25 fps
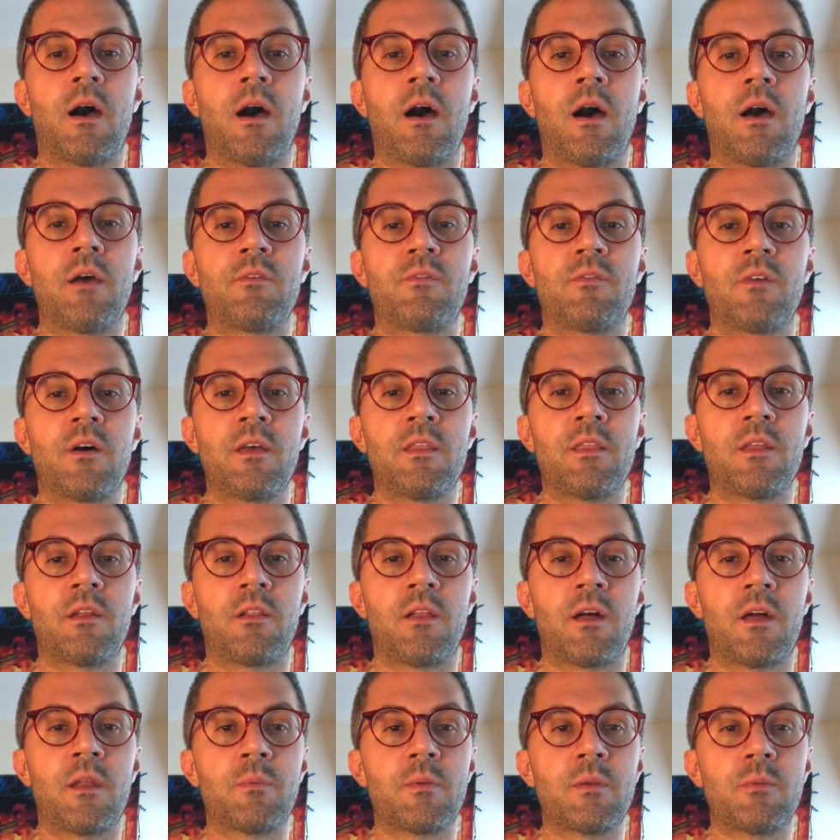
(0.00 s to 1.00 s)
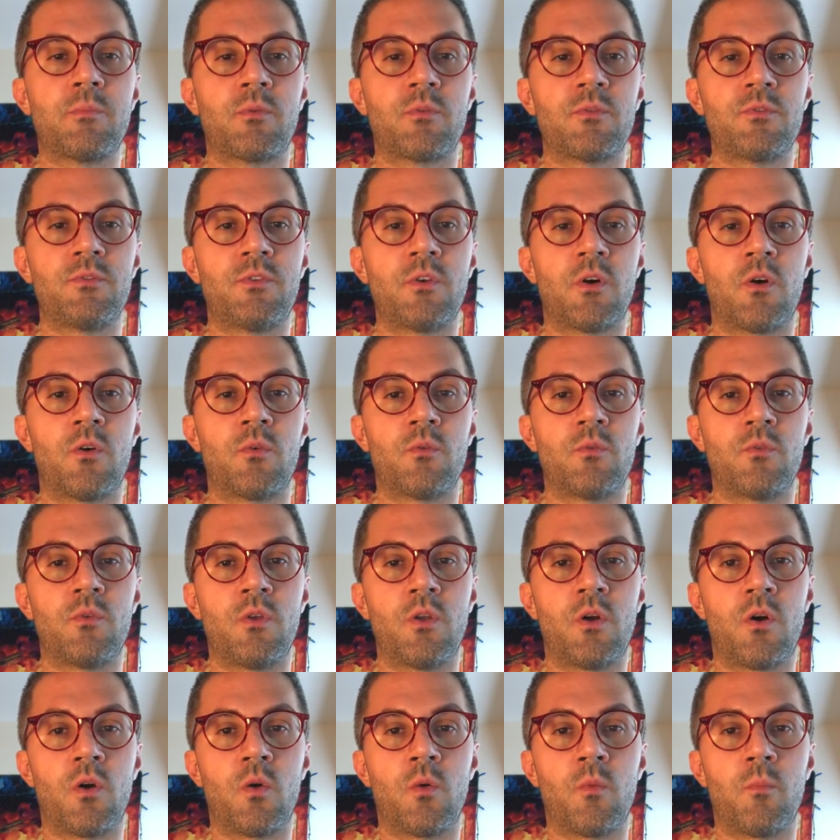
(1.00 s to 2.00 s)
I find that a lot of people don't
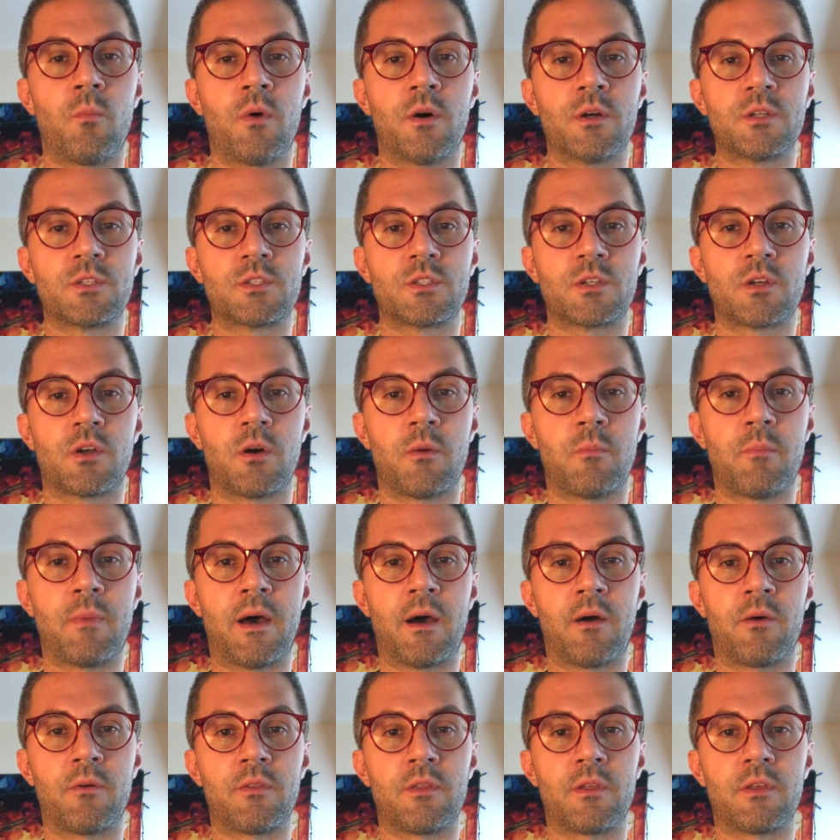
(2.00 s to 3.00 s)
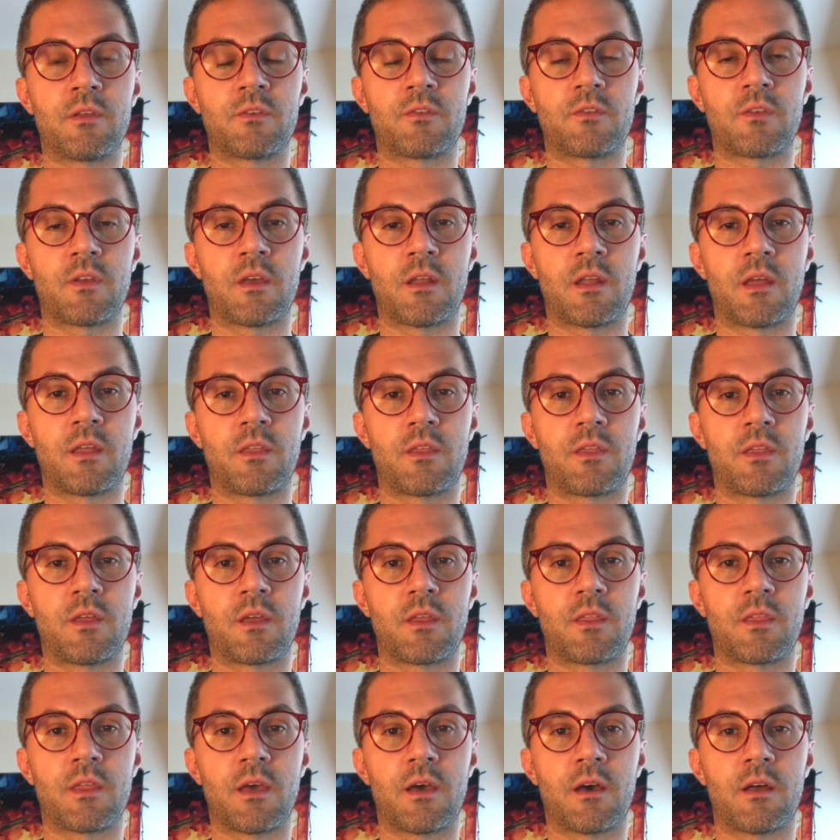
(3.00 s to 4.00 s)
know much about this, and I
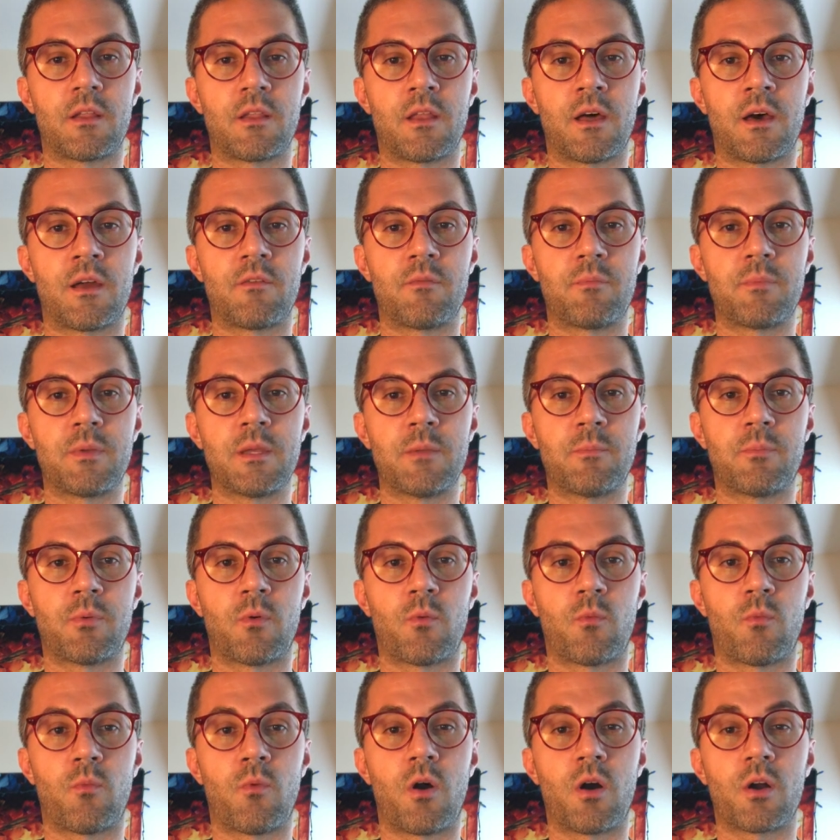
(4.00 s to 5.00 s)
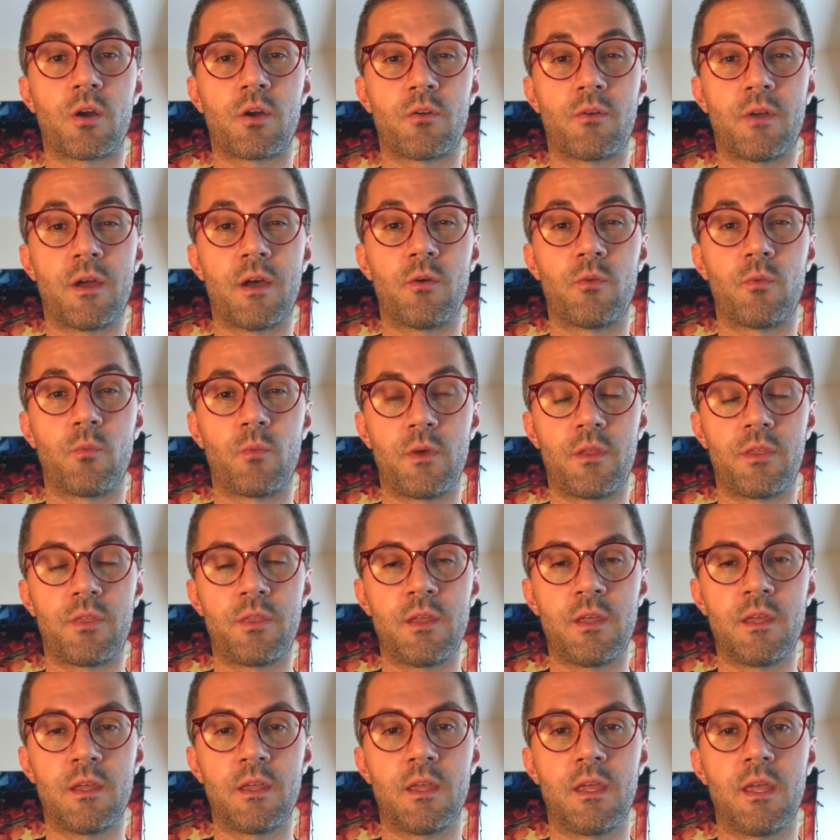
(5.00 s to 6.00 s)
think that a lot of people walk around with
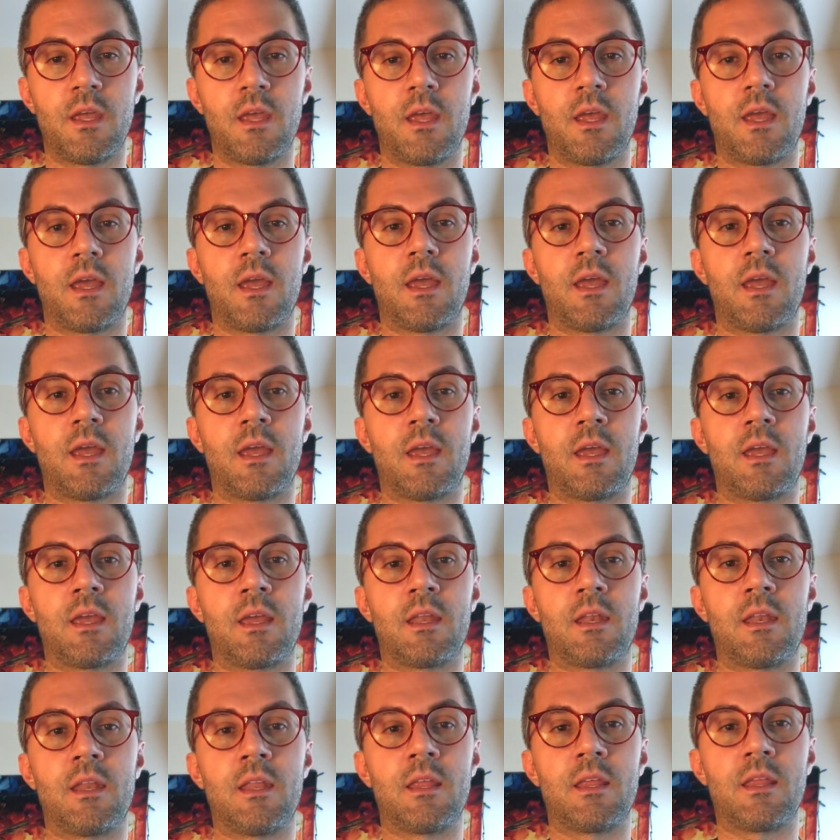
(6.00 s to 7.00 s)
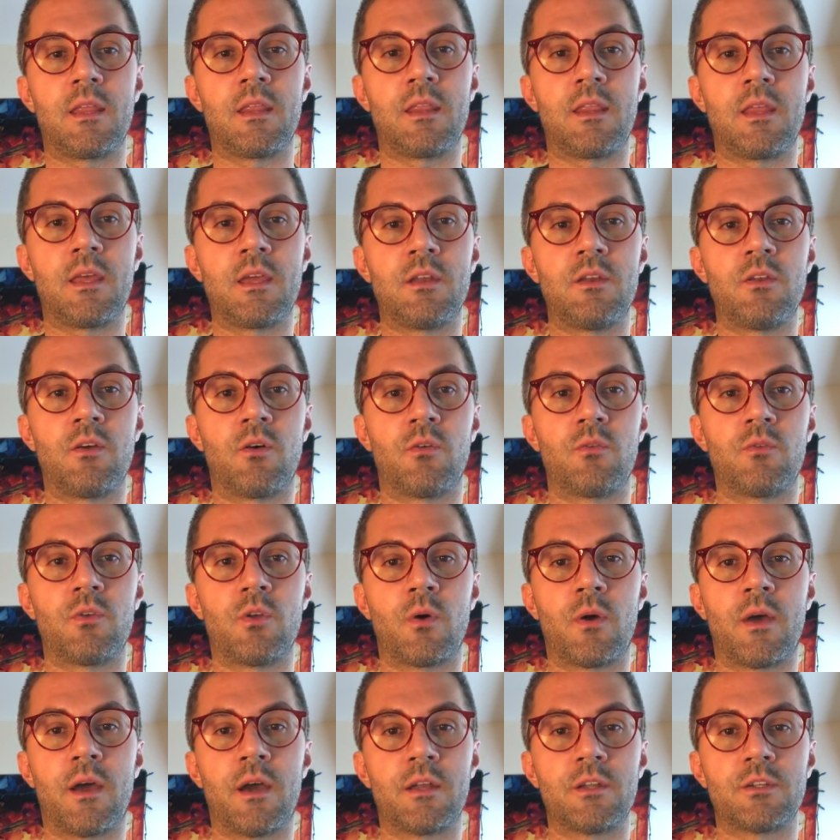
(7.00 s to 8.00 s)
it and they don't
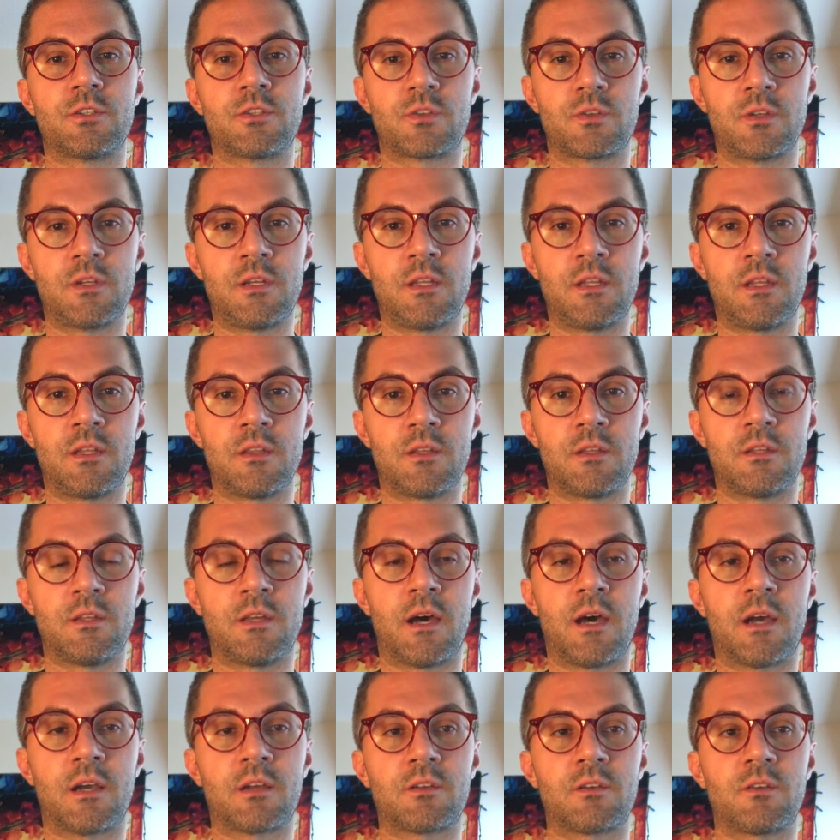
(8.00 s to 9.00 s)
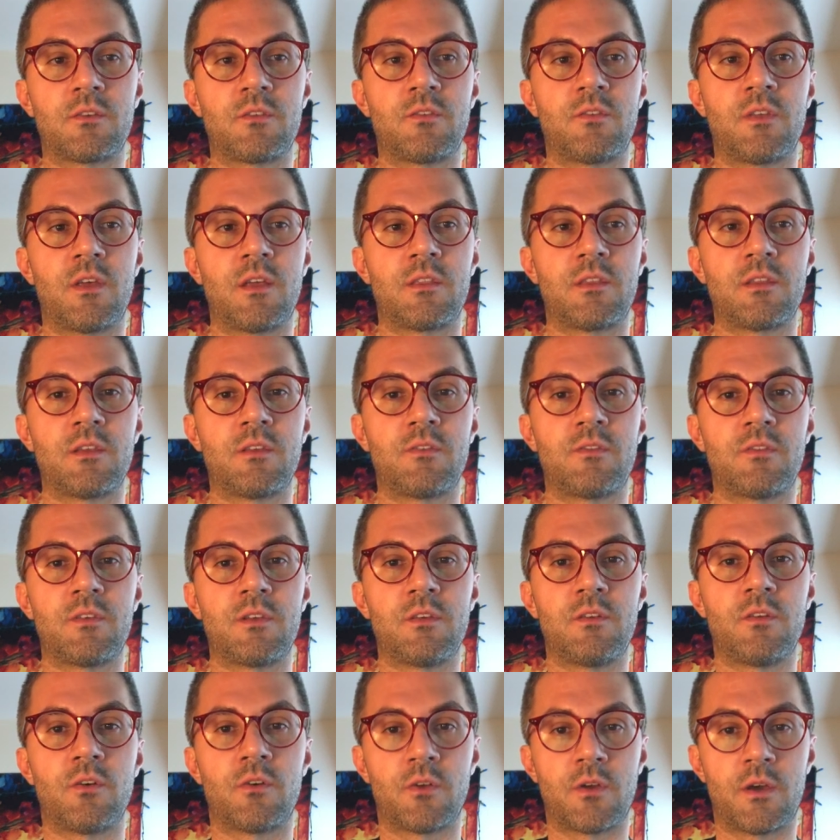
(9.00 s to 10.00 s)
know how to treat it. The doctors that they see
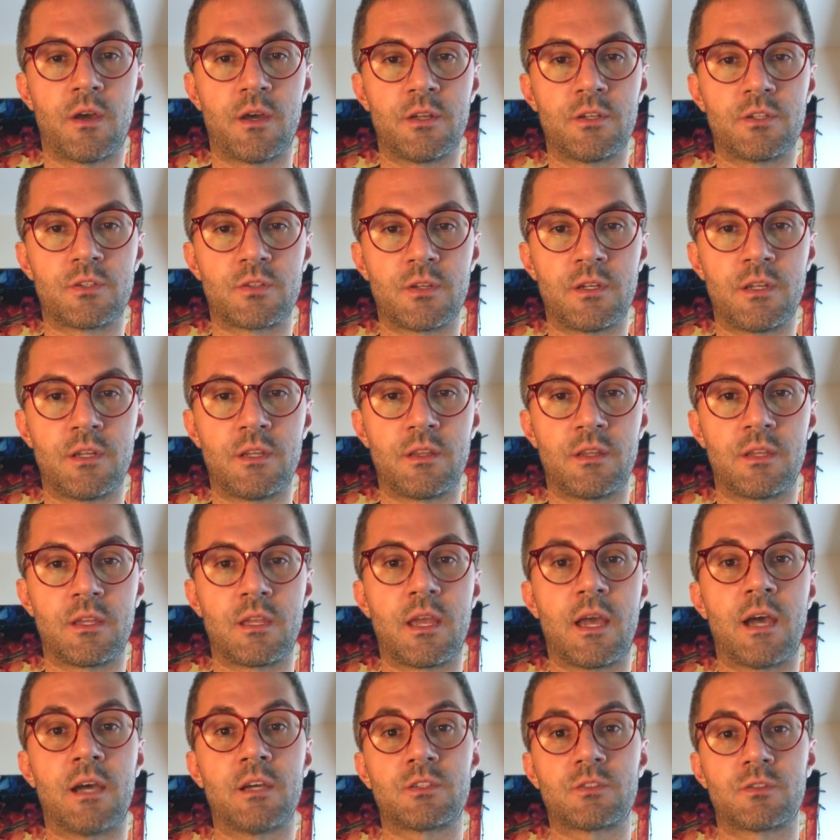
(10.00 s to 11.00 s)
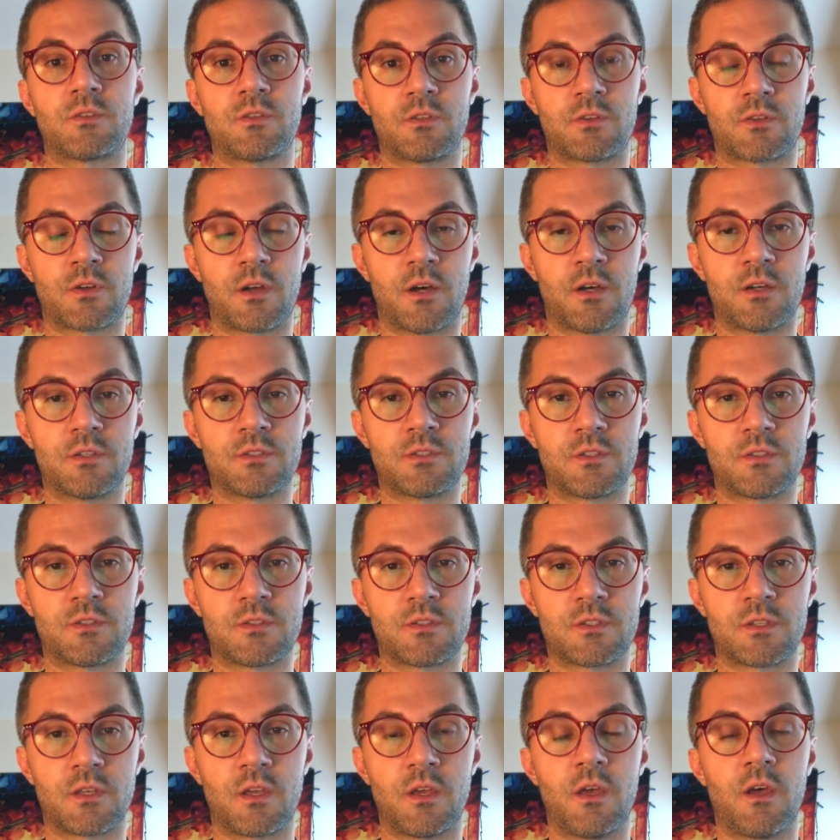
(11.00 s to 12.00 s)
don't know how to treat it. The
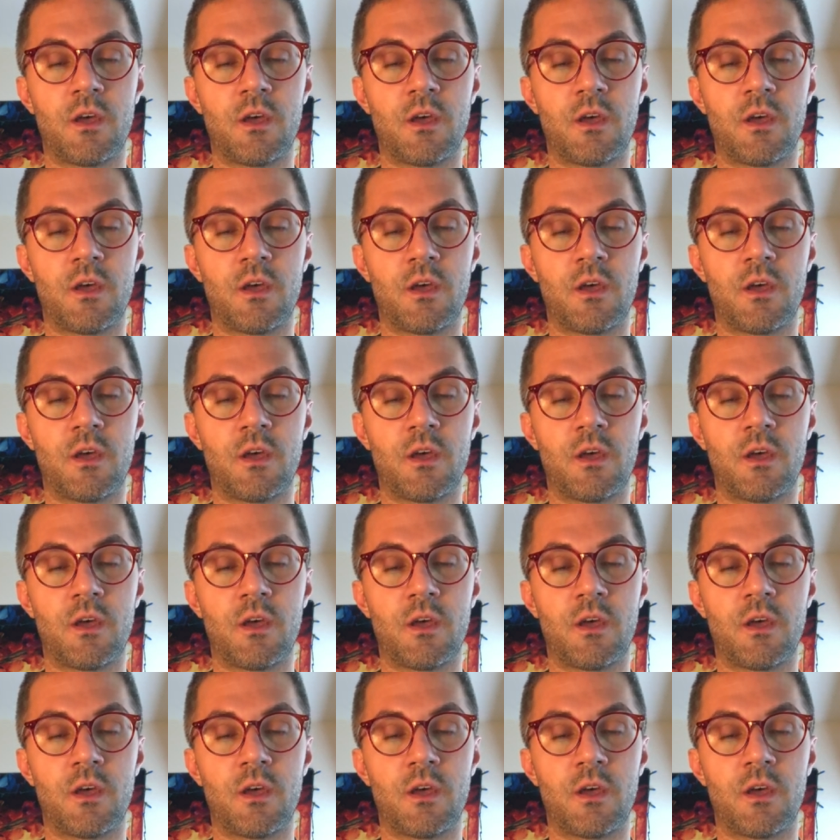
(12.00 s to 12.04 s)
gastroenterologists